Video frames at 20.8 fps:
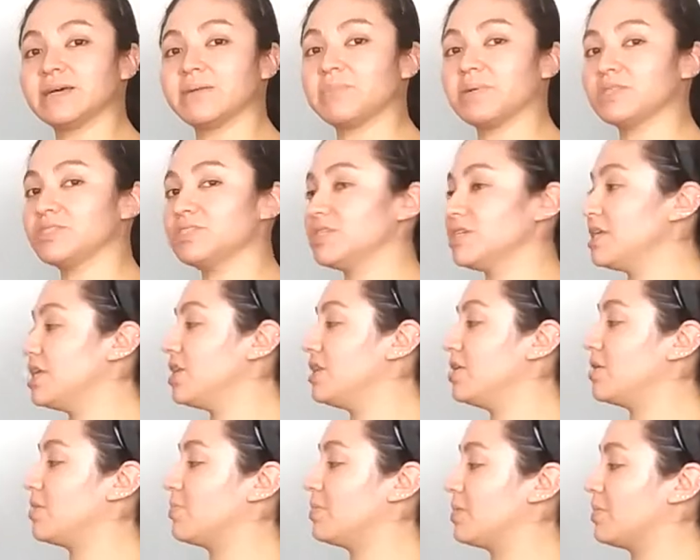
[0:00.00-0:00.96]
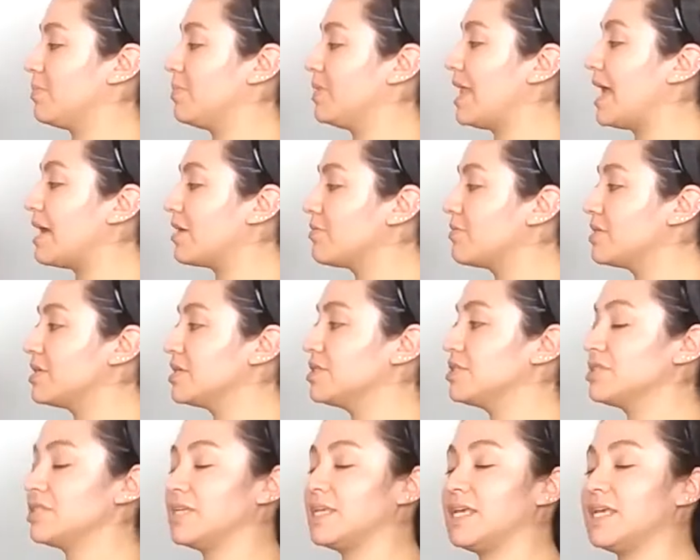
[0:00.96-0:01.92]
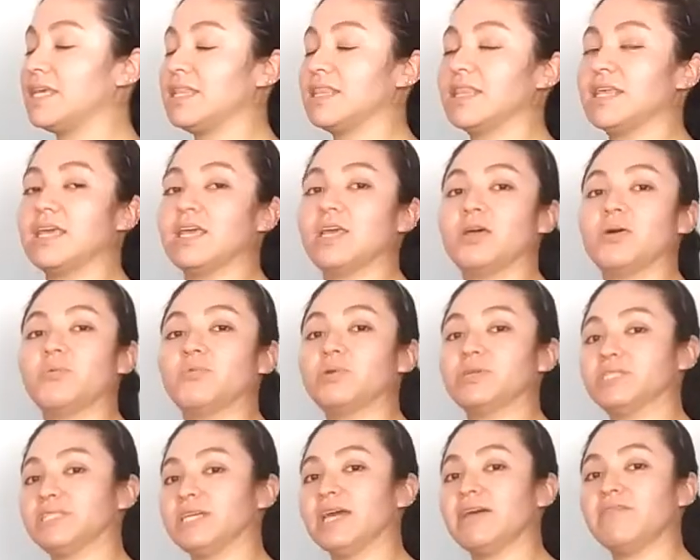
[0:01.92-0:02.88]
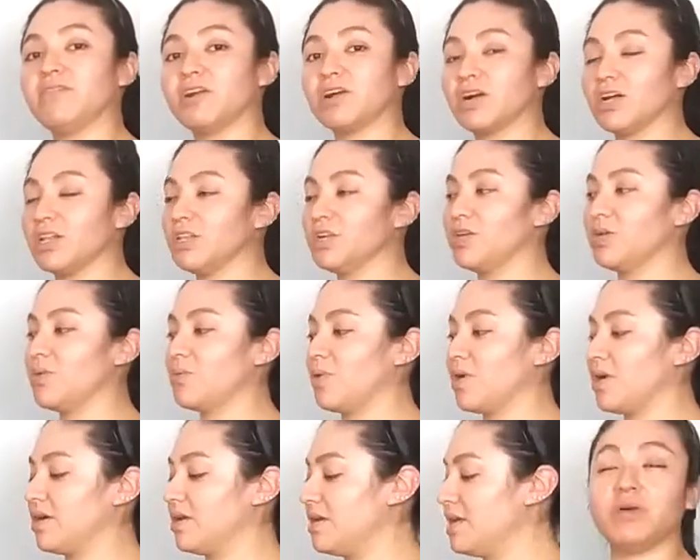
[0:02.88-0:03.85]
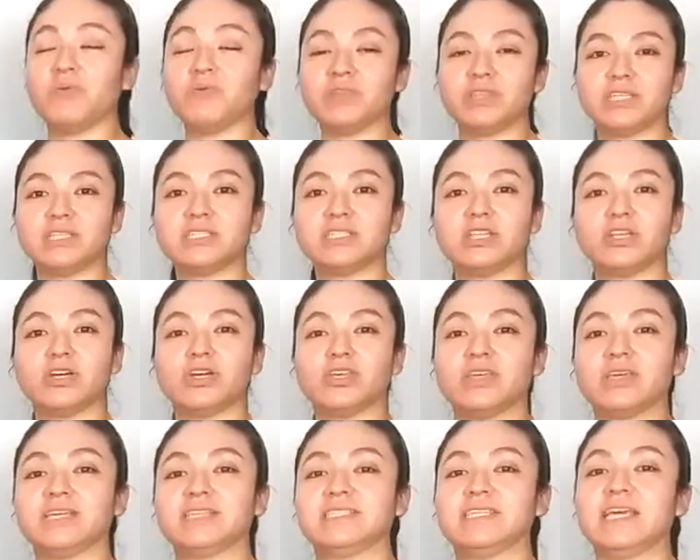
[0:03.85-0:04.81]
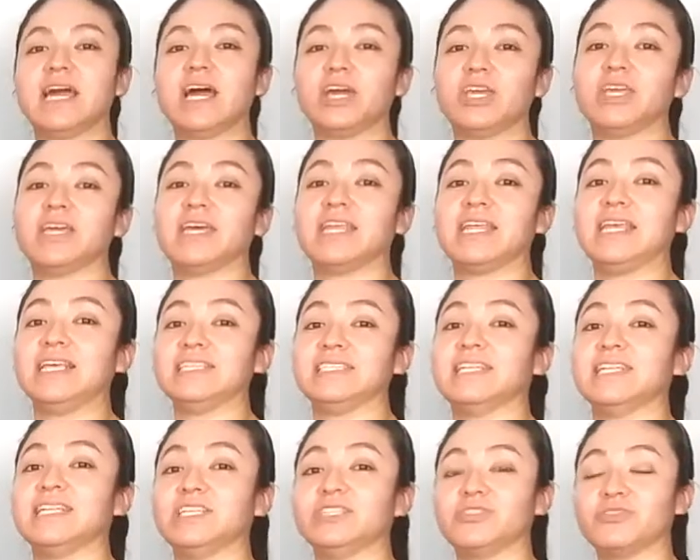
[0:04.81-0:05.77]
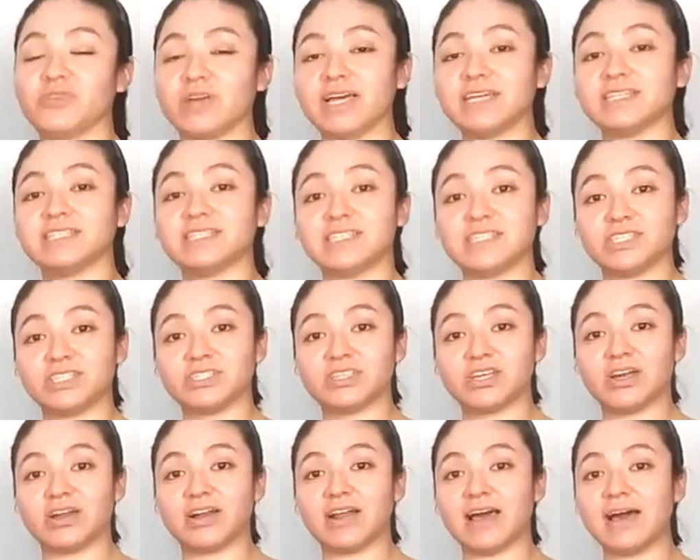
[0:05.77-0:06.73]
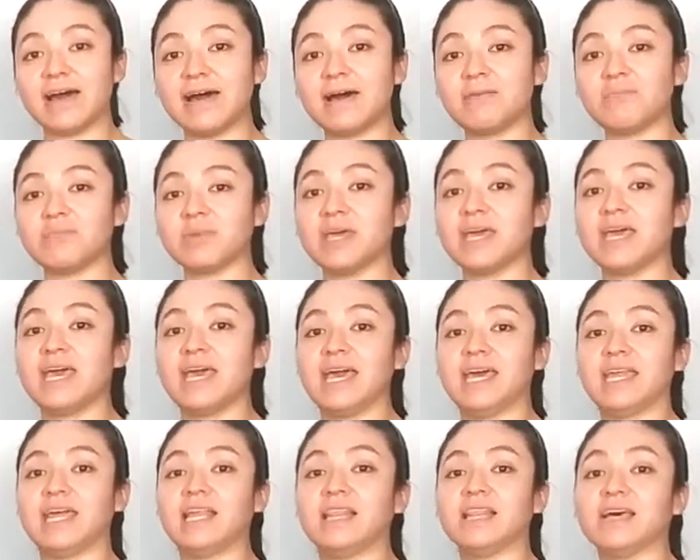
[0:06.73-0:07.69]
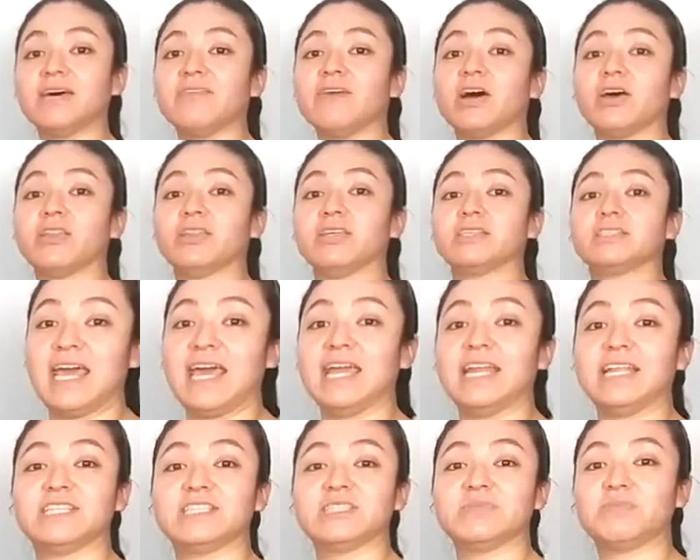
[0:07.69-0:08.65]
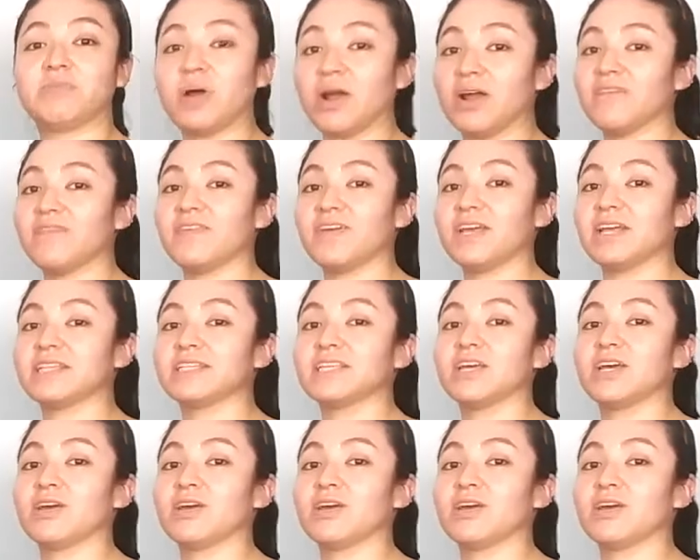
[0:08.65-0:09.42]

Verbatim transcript: top underneath, you could put a black one underneath, whichever color you want. And with this look, you can see how you could easily dress this skirt up, and I love how this, and it's perfect